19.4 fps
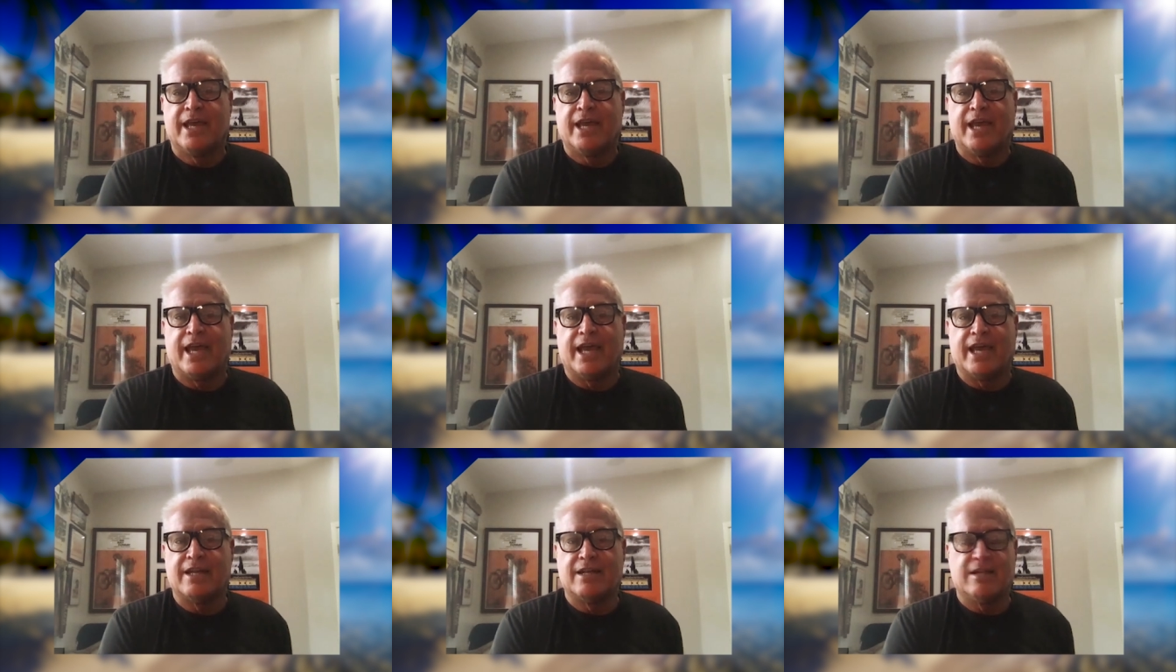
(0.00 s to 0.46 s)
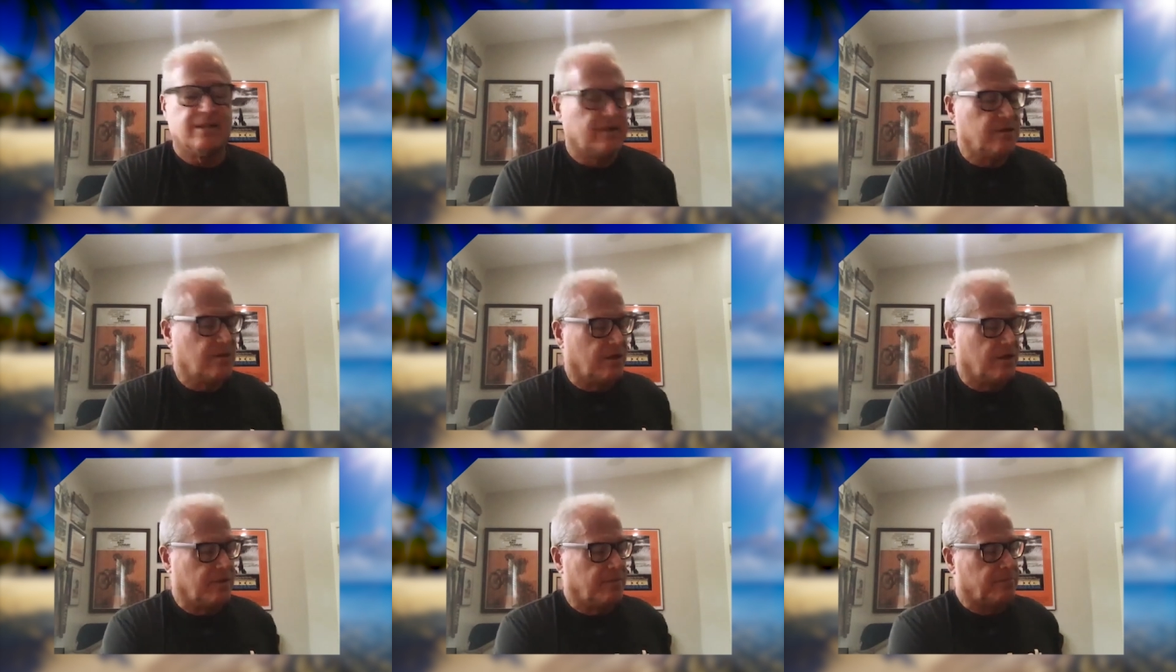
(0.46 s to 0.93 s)
And
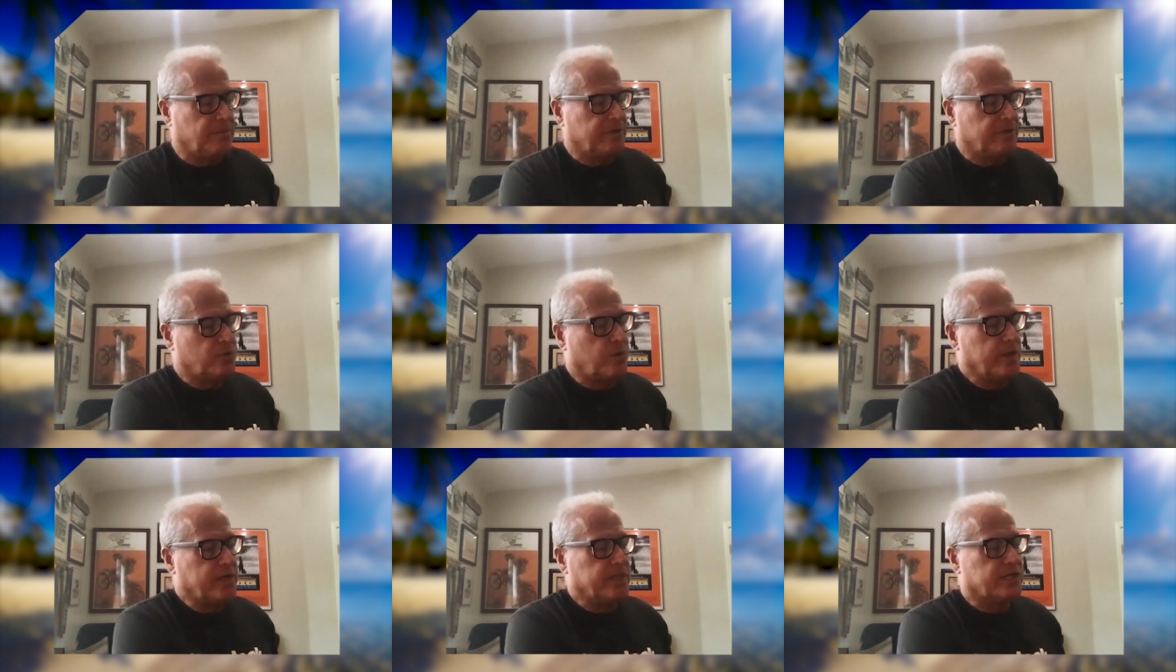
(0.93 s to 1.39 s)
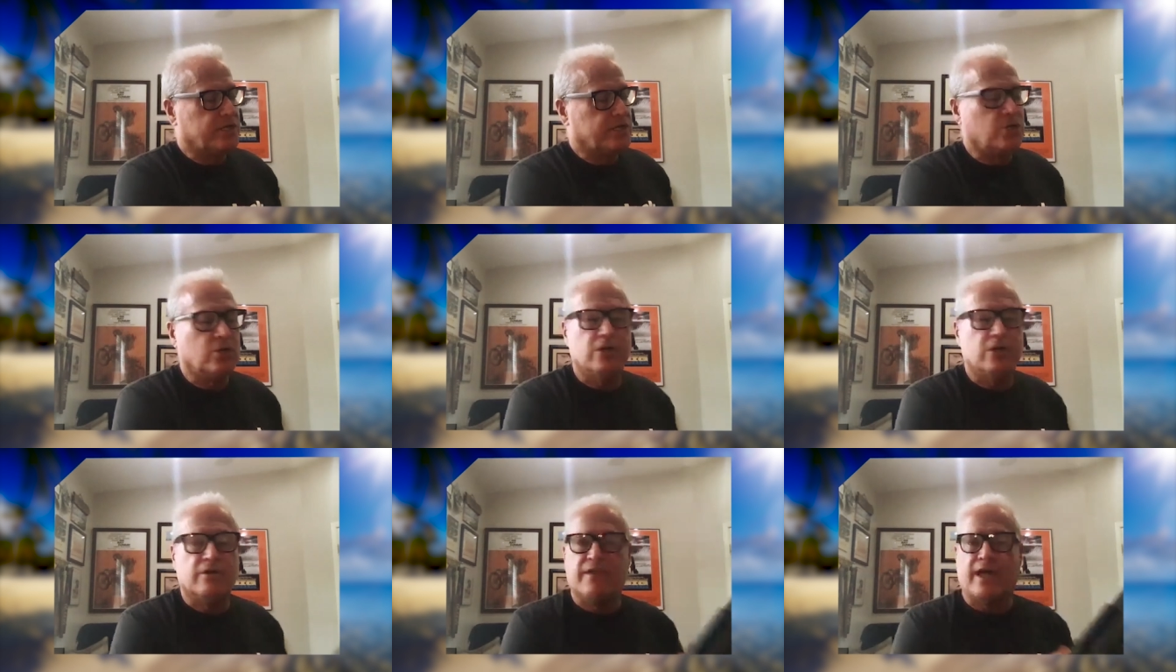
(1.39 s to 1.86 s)
between the
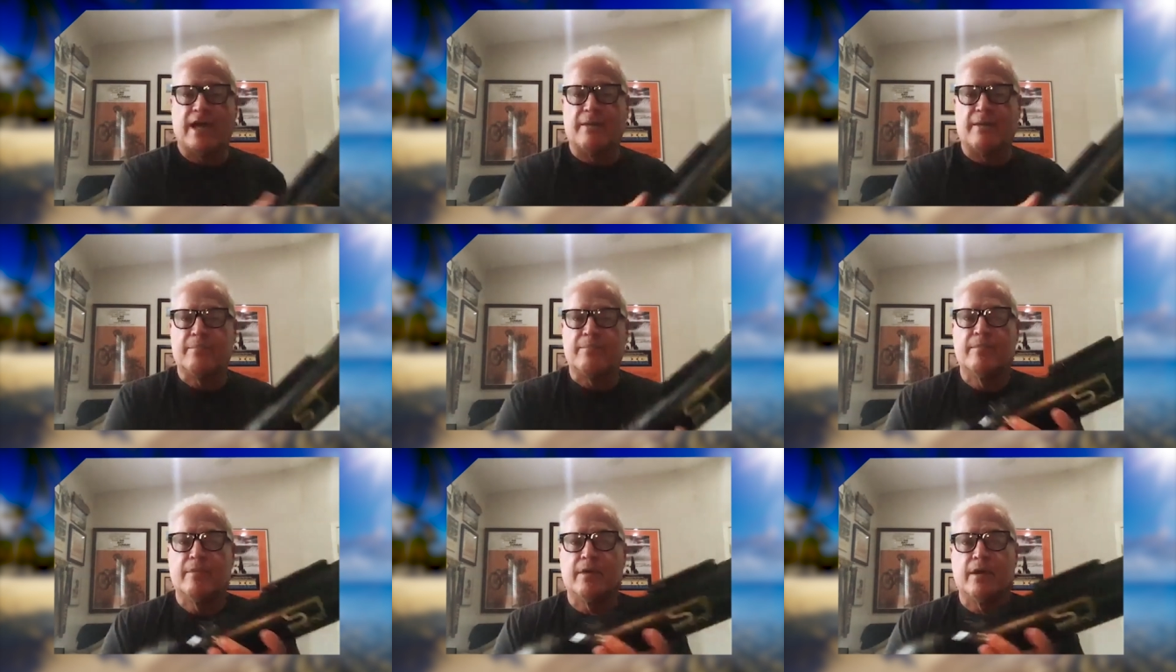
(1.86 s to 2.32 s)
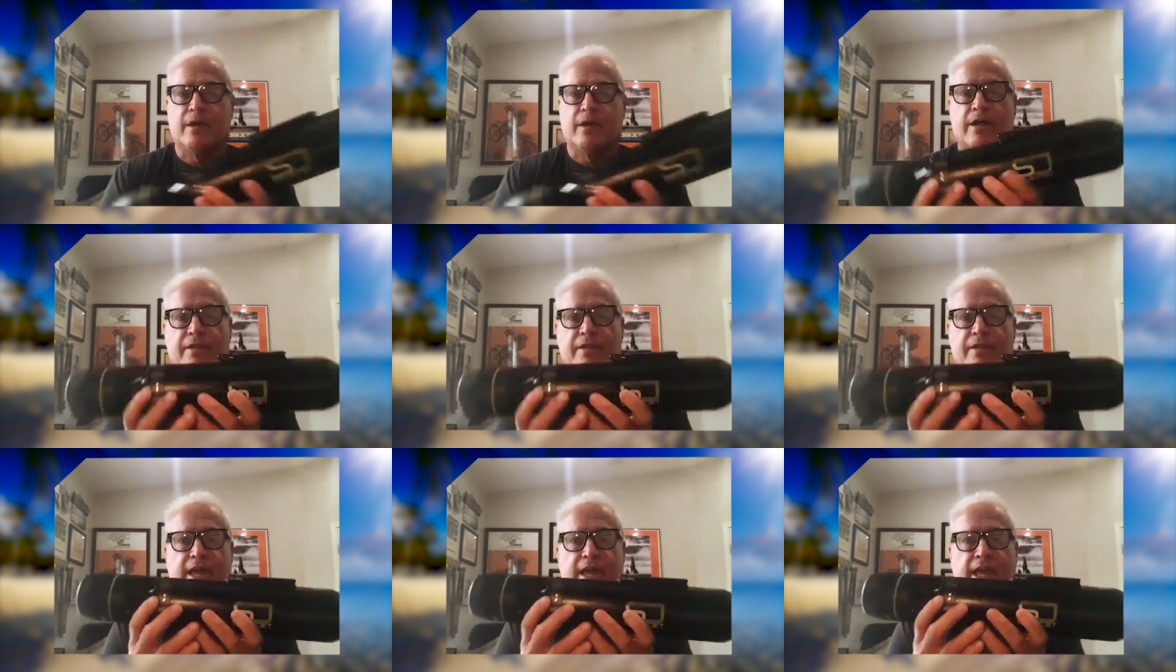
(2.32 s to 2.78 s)
two of them,
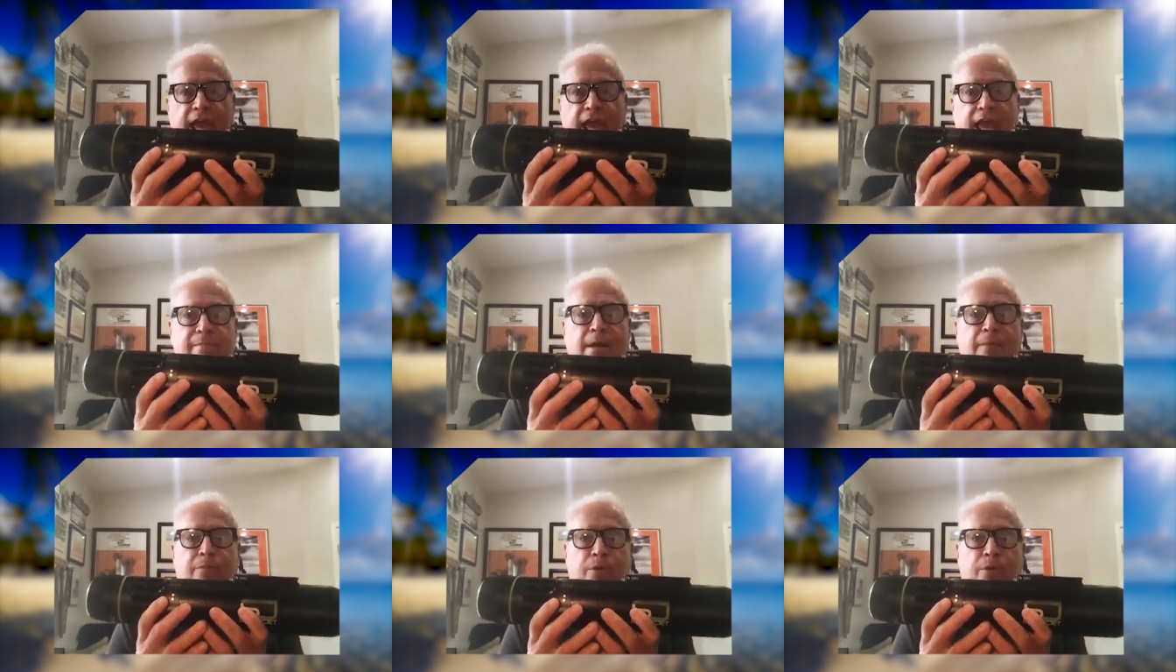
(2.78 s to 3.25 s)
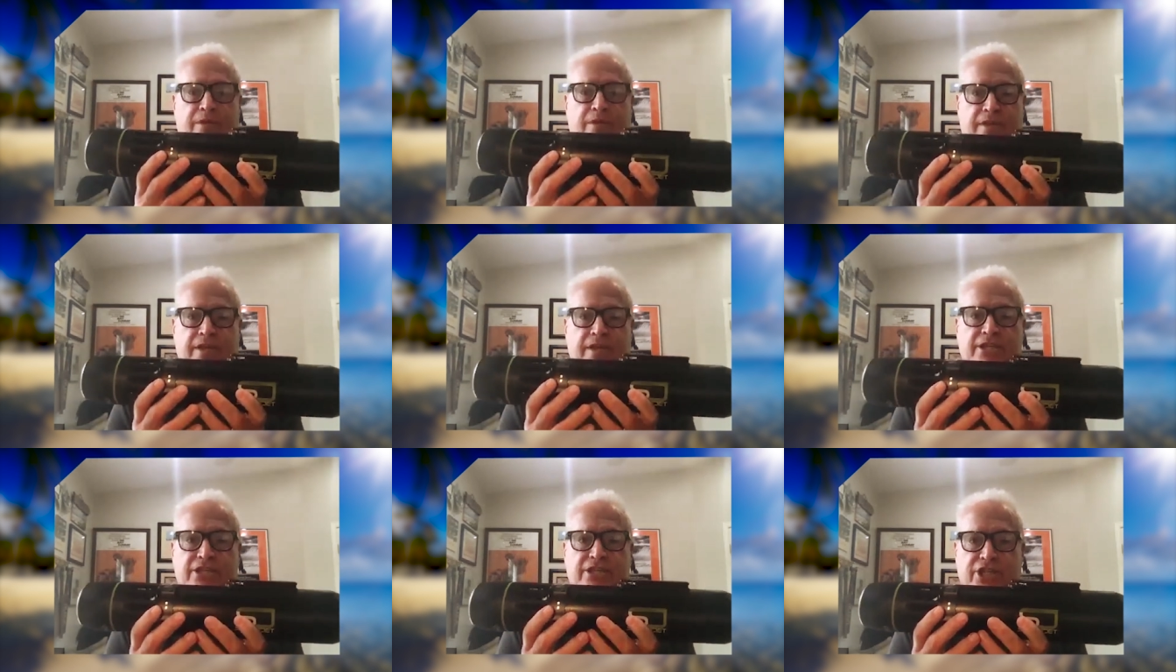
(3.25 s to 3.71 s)
they came up with
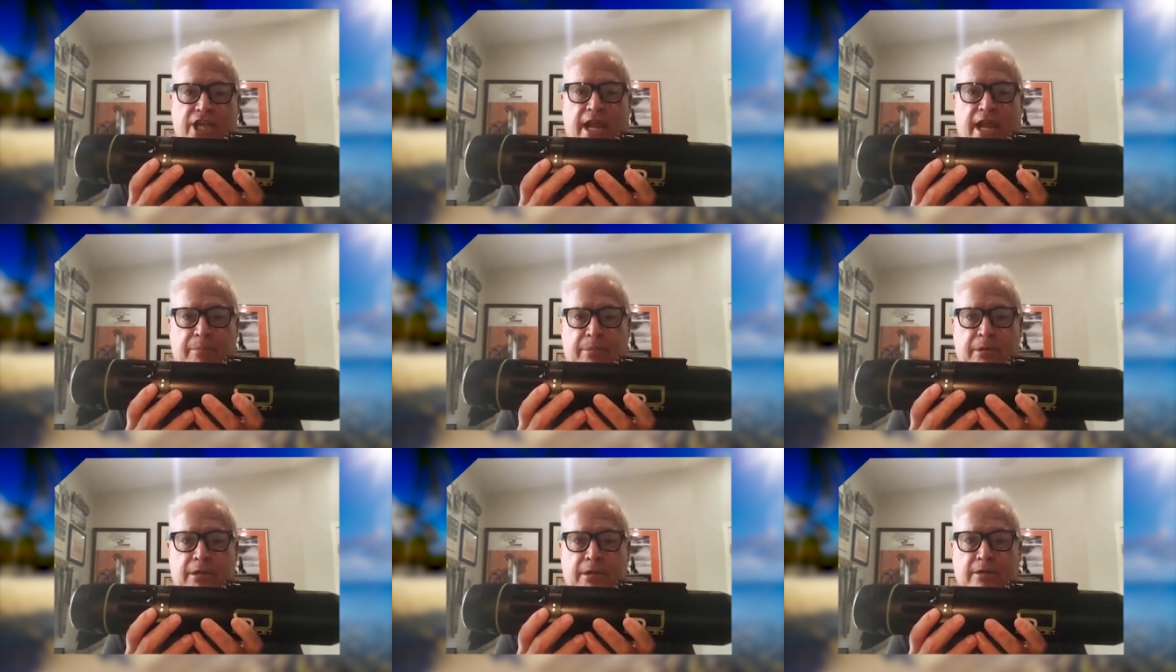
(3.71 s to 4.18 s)
this shape.